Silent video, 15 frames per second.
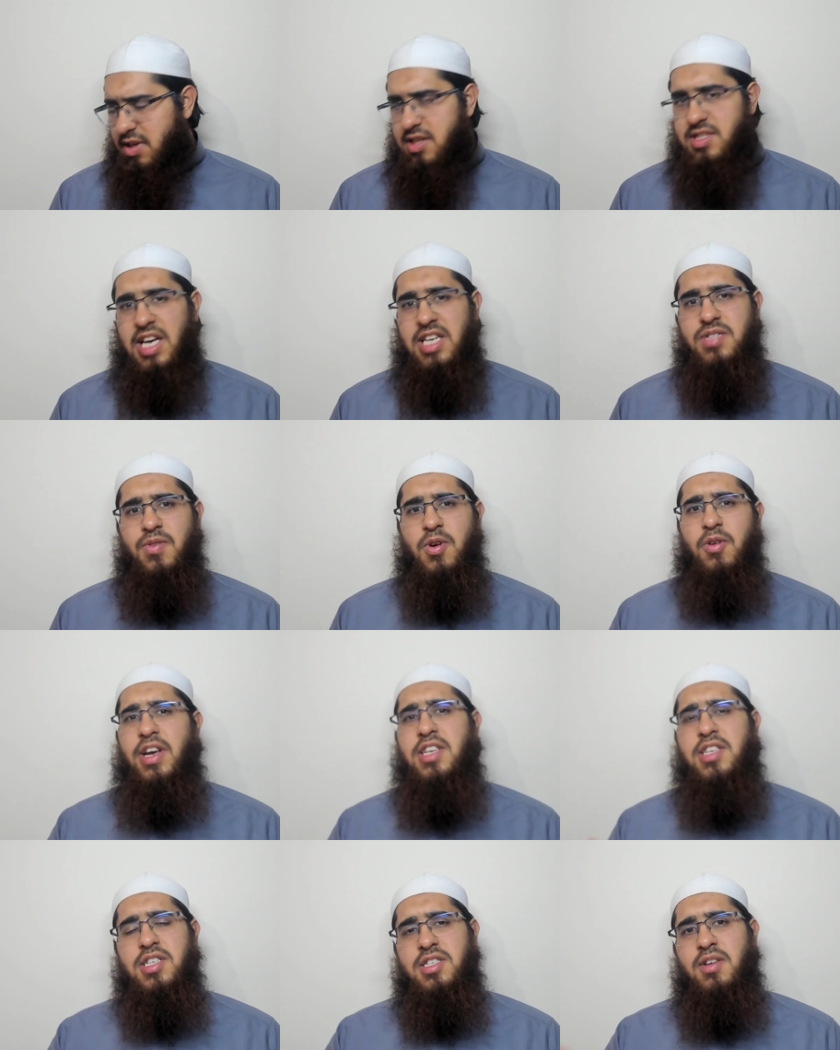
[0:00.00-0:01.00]
stands for
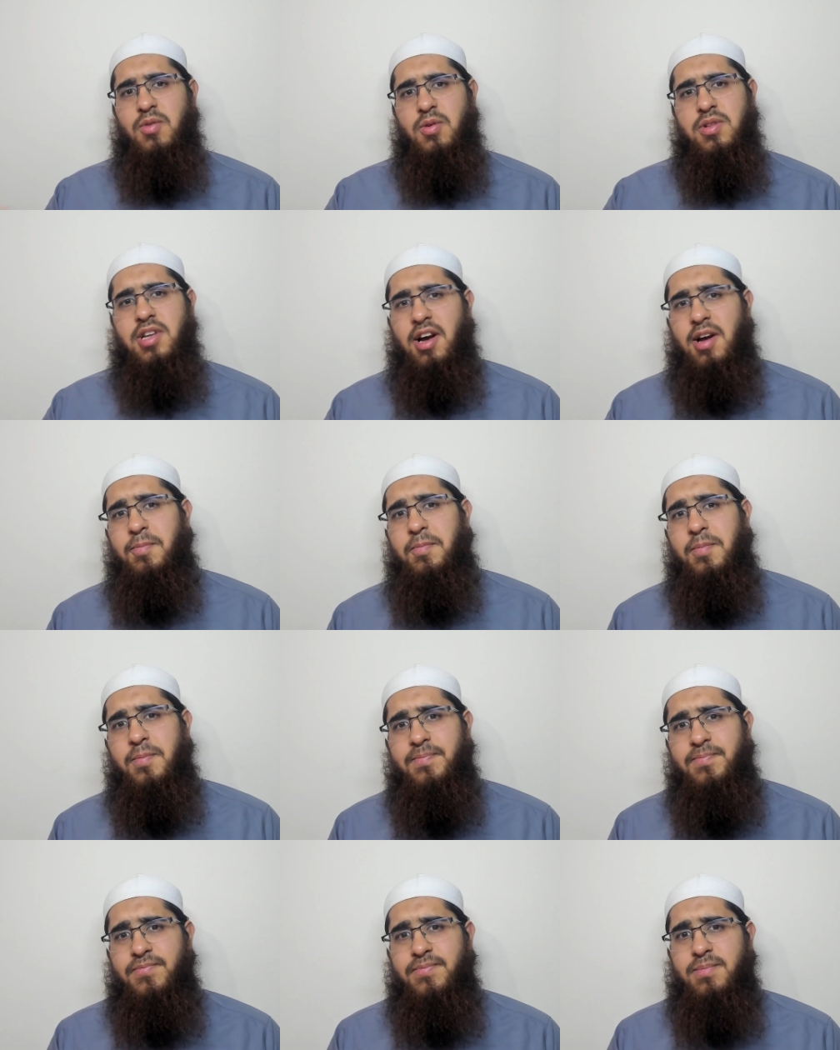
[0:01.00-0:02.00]
greatest of all time.
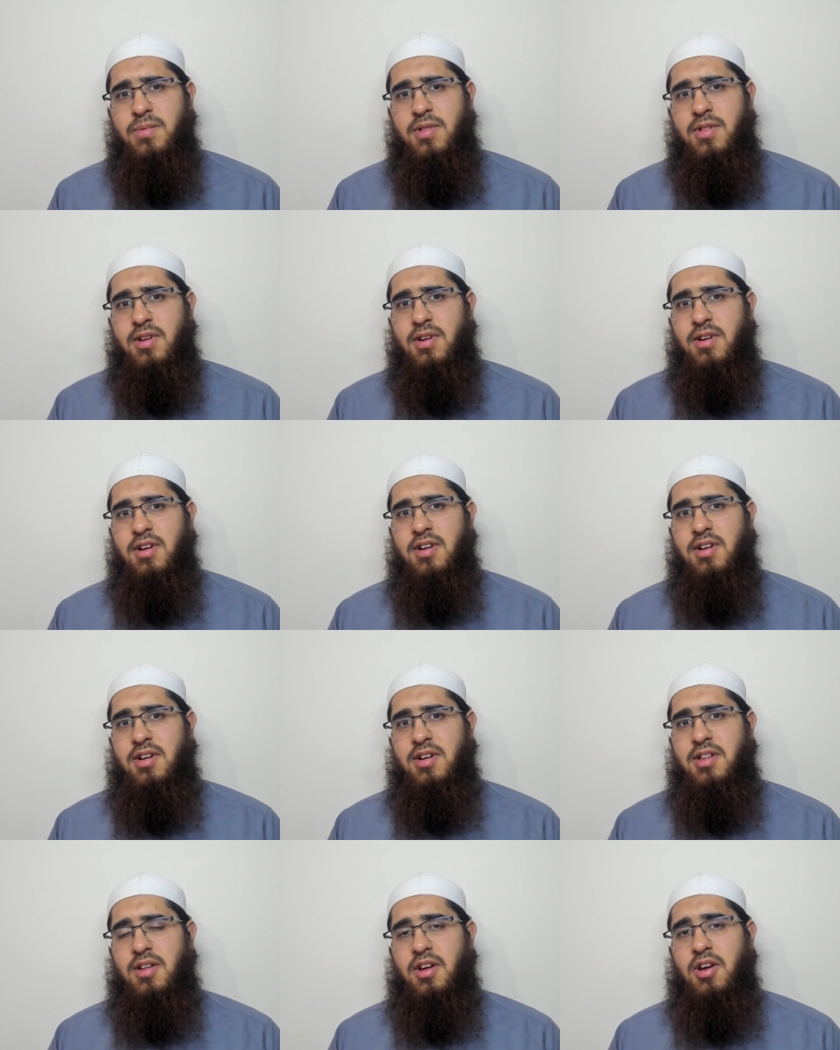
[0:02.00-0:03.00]

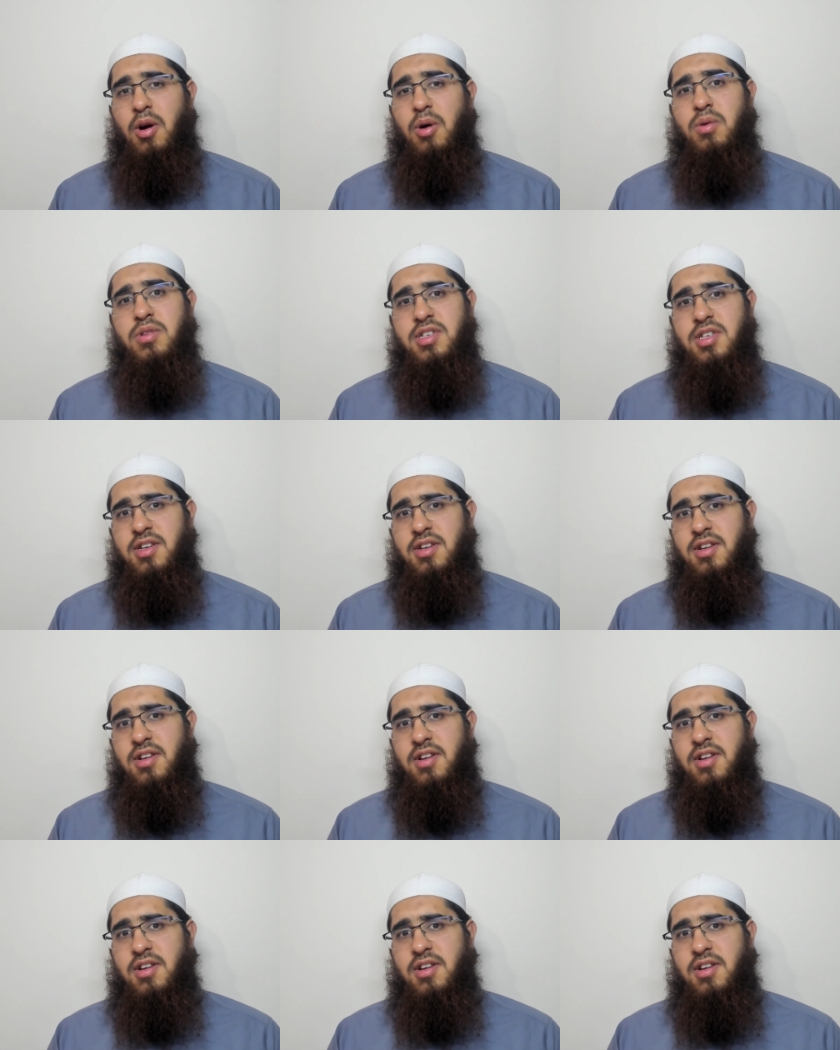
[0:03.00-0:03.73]
Goat.